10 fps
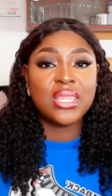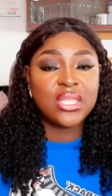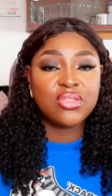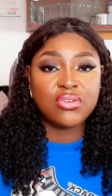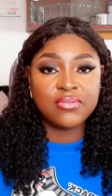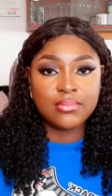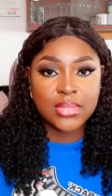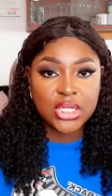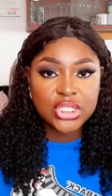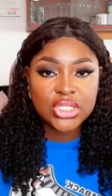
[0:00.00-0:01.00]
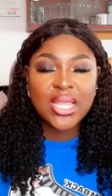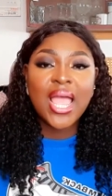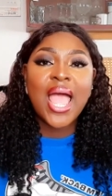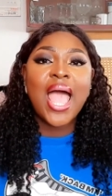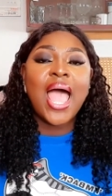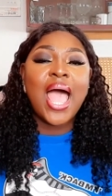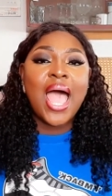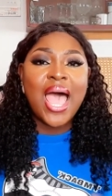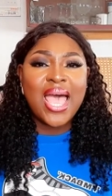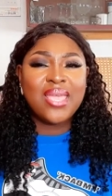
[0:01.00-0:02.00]
10th of march
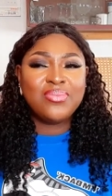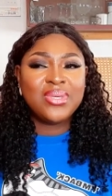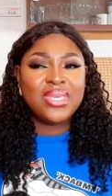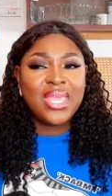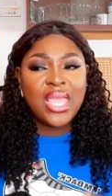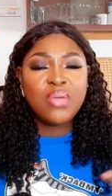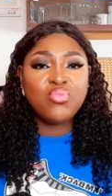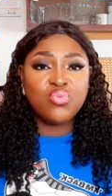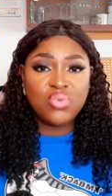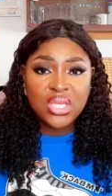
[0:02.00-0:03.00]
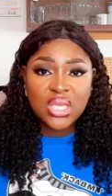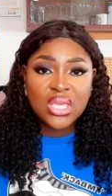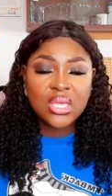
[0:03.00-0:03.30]
i became weak